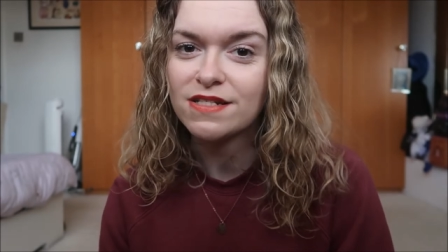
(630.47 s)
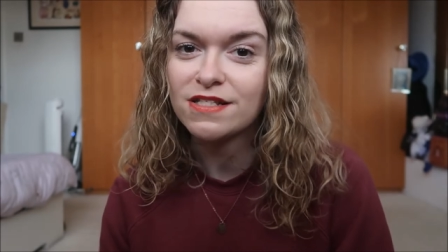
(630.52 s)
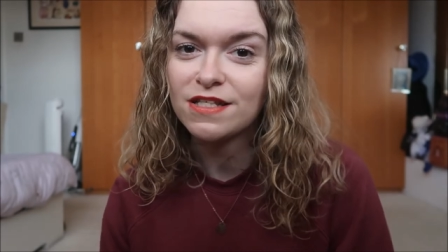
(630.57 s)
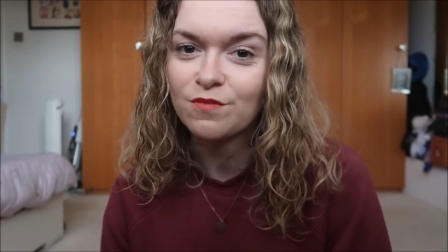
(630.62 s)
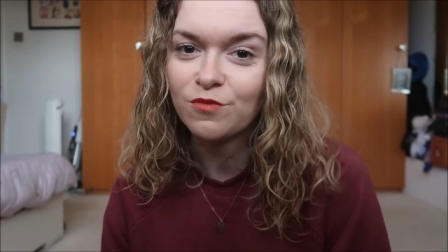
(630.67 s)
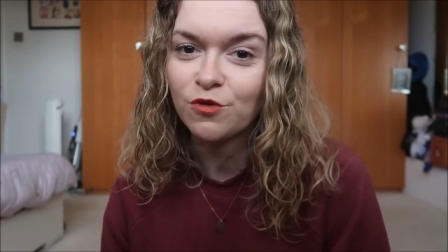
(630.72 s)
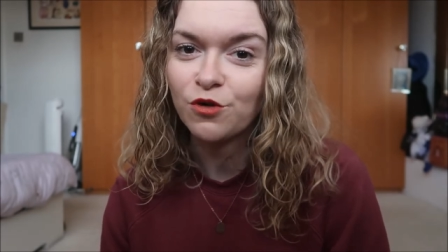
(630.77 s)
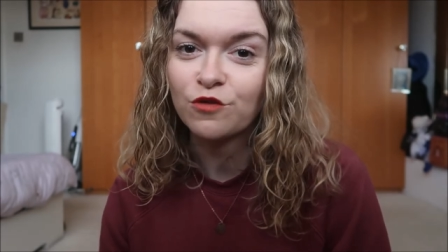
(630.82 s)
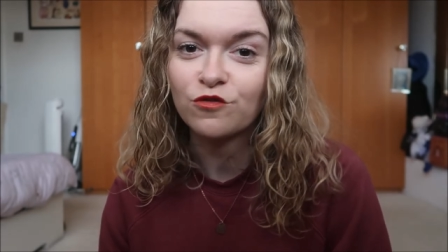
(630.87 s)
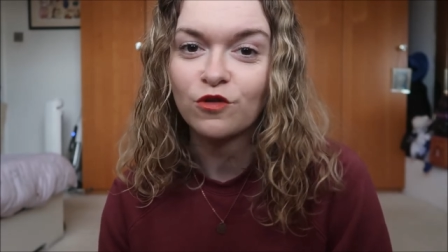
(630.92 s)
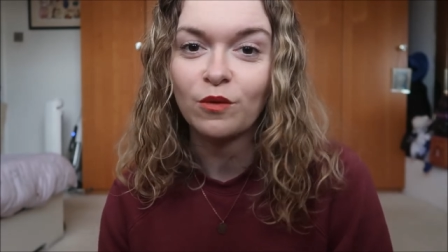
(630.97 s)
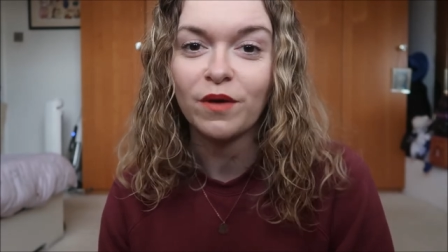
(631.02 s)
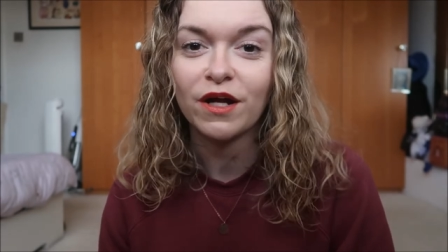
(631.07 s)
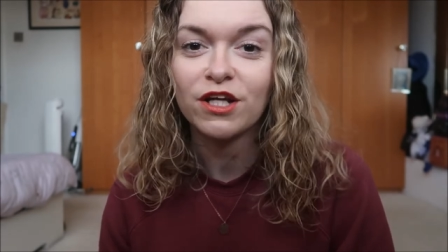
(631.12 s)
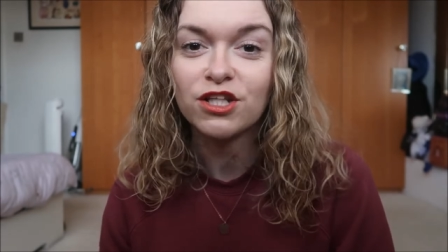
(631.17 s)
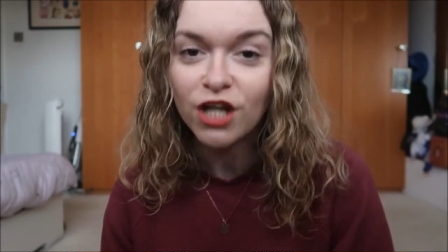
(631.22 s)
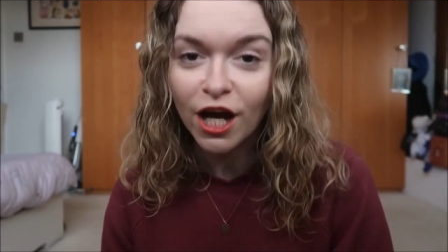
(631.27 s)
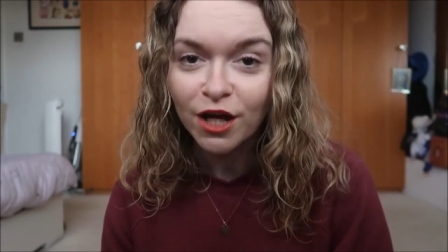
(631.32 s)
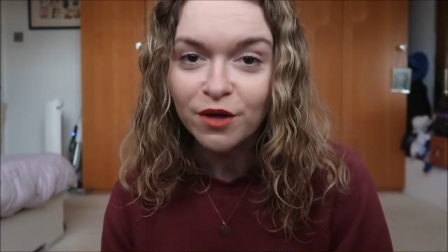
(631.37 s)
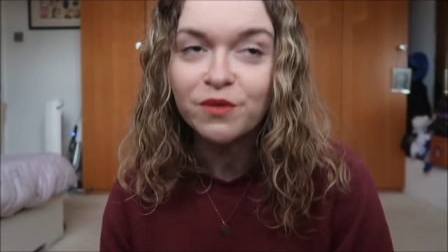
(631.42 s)
to see more of on my
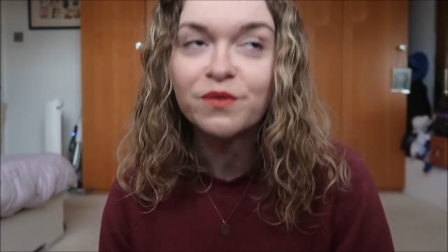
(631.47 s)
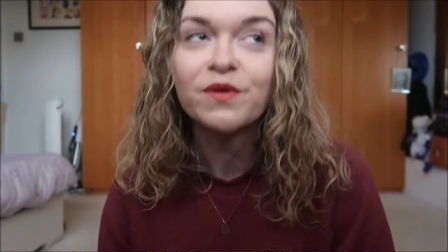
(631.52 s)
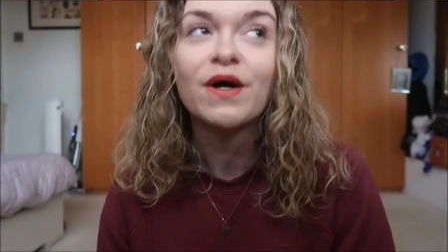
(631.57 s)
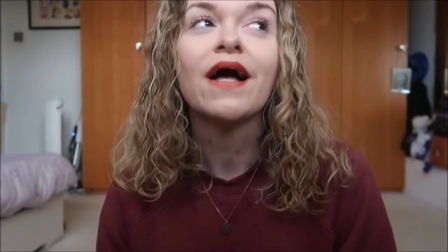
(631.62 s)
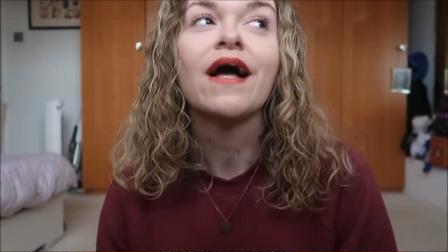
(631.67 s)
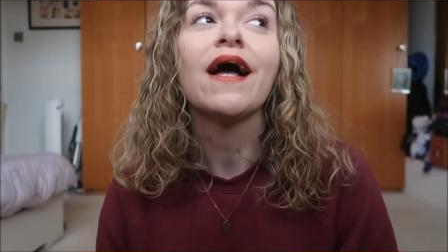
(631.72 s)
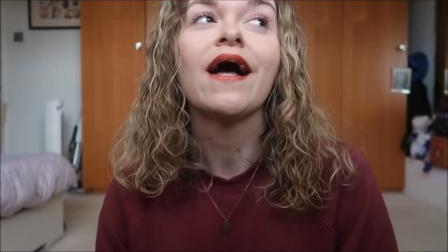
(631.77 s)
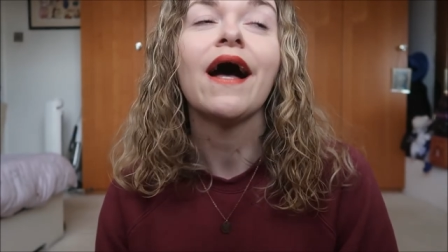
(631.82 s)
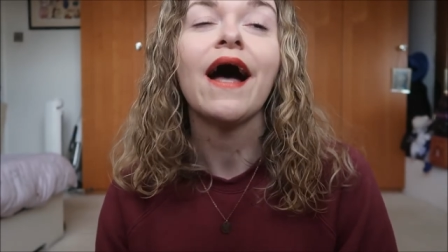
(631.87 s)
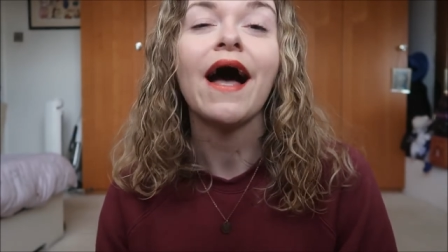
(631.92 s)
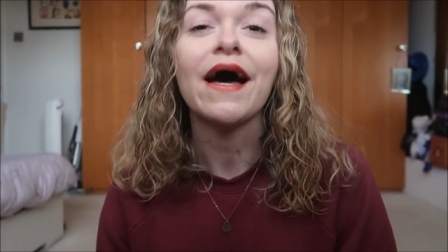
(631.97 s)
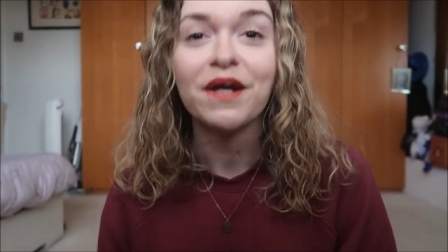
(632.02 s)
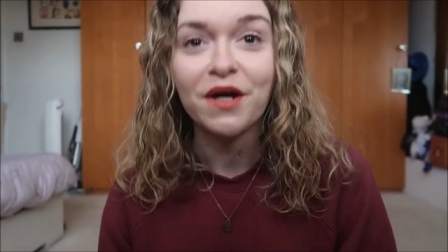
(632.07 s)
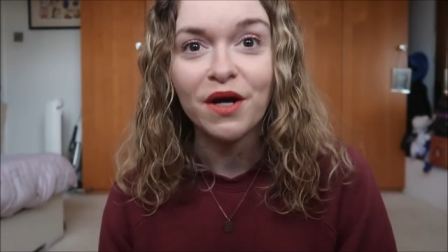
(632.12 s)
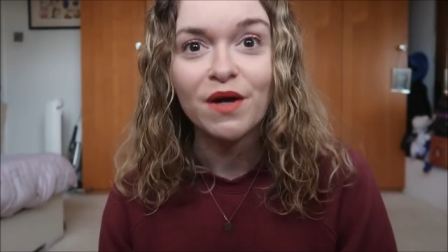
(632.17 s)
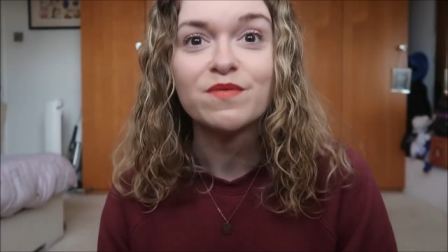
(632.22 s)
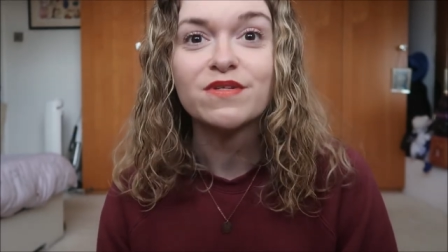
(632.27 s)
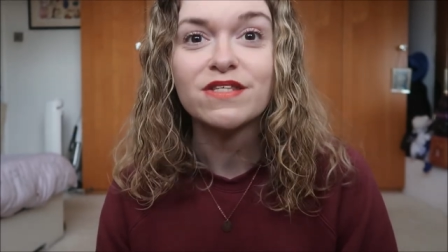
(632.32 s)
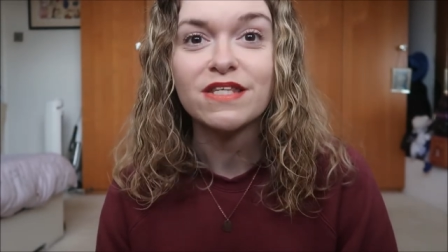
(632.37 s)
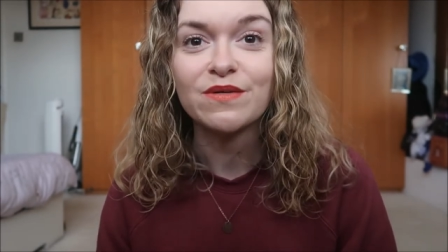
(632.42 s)
channel, and I
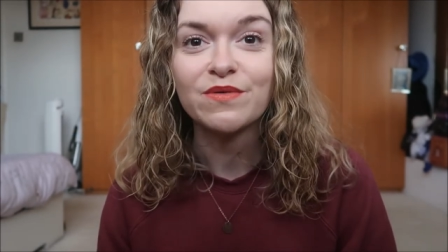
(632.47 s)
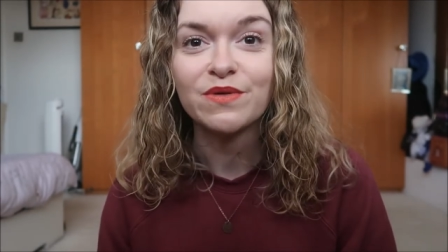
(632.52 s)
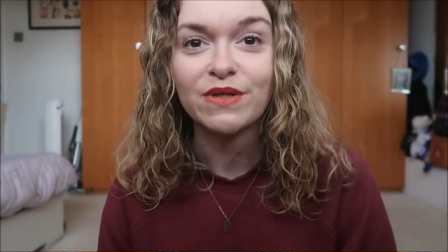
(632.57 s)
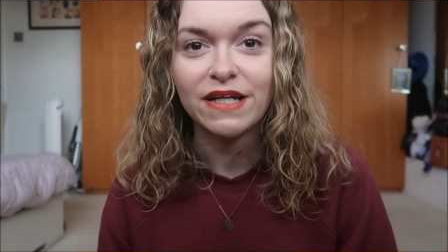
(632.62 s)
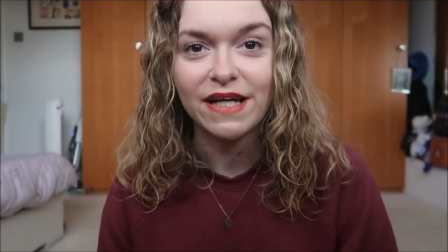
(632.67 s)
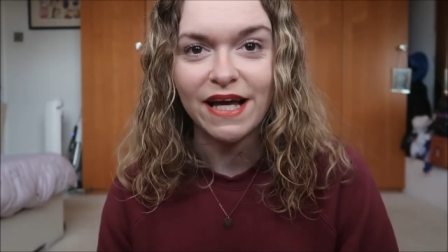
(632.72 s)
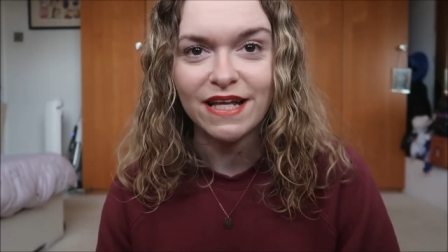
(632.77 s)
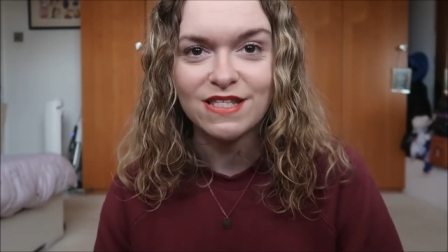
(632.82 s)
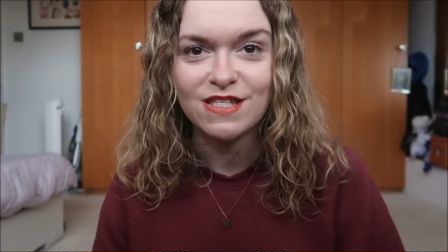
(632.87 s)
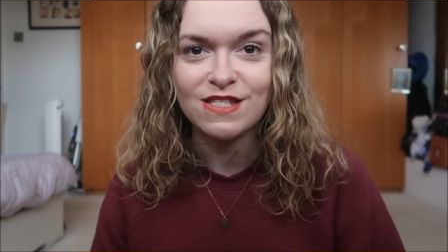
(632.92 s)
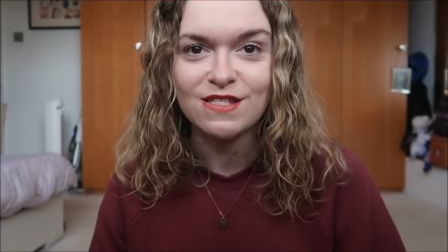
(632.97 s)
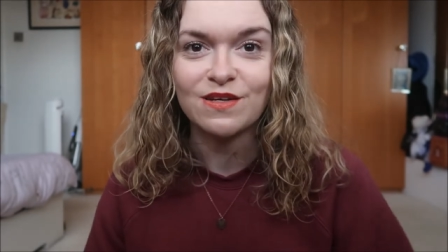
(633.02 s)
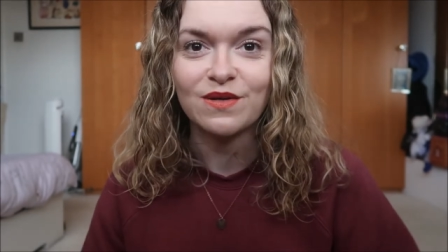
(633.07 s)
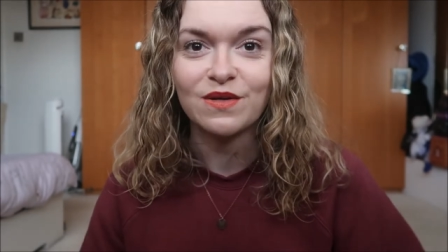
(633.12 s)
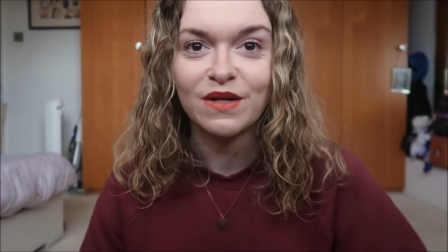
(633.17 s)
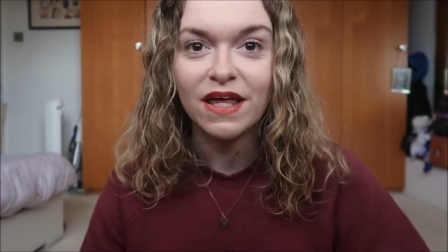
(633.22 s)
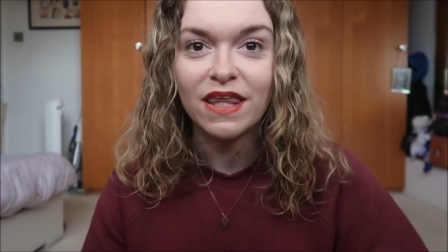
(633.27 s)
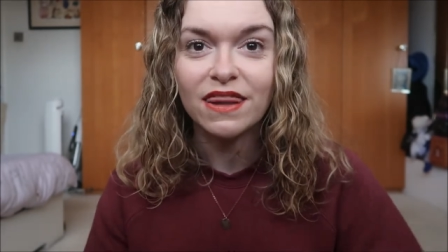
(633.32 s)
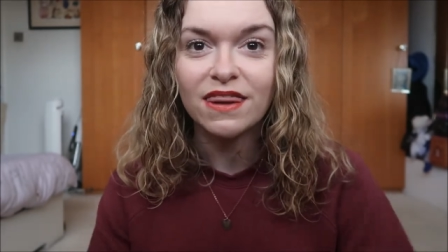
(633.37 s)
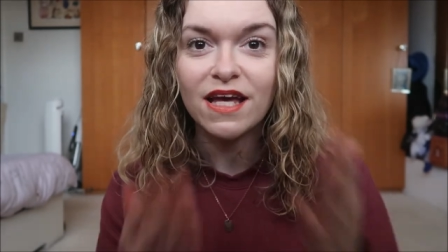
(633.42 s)
hope to see you all again soon.